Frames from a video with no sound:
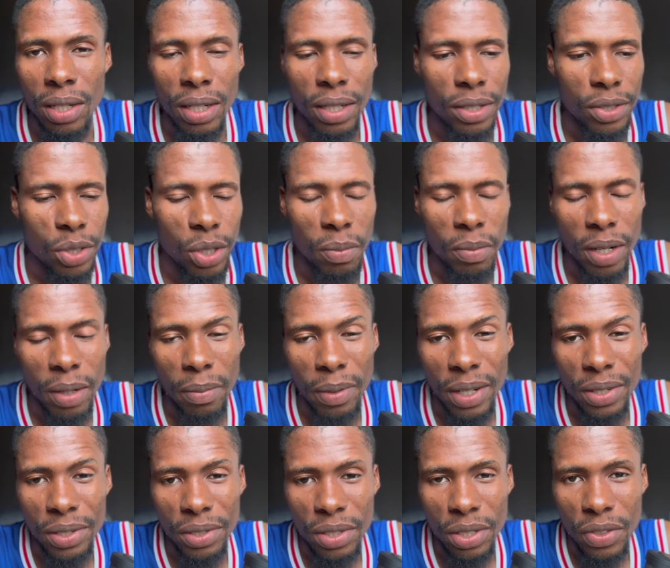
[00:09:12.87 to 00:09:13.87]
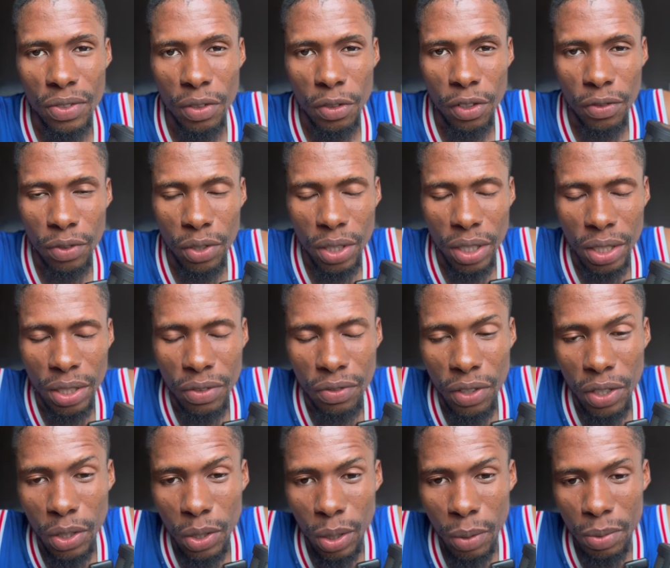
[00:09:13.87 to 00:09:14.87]
in some capacities for their
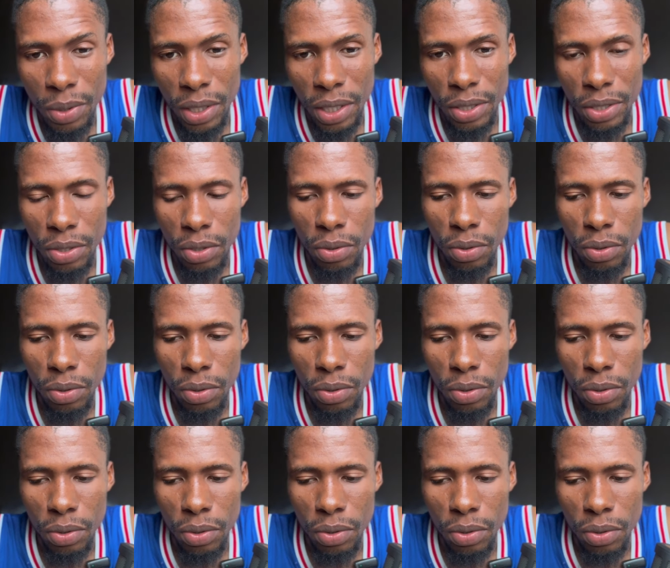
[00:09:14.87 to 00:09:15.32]
different club sides.